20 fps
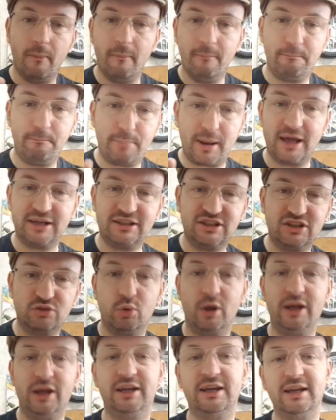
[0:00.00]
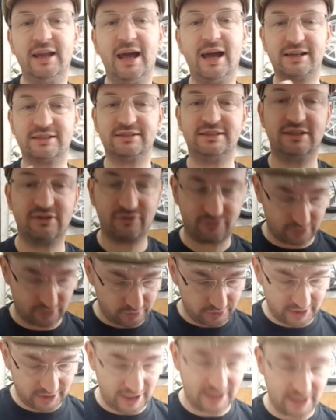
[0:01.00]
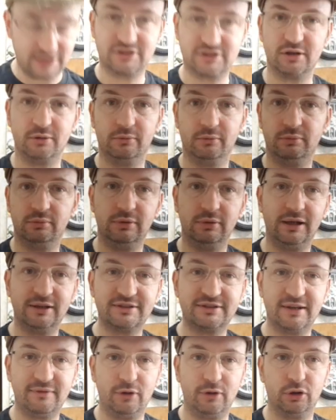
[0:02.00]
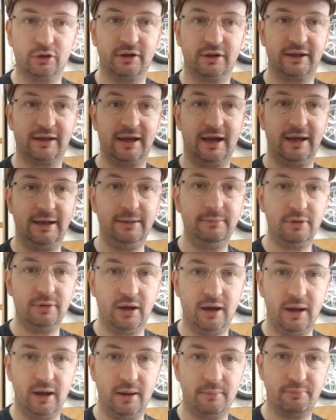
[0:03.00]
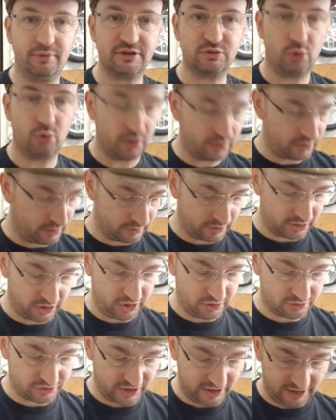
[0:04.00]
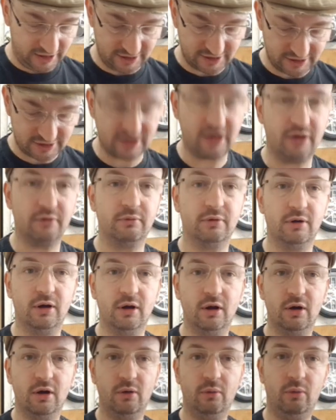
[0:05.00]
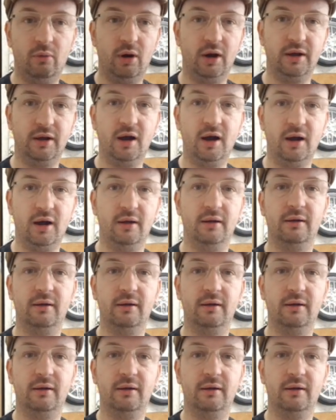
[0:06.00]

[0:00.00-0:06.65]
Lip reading: places where you can access through the gate. So let's have a look at the game. Press 1, I'm going to use keys, so why not?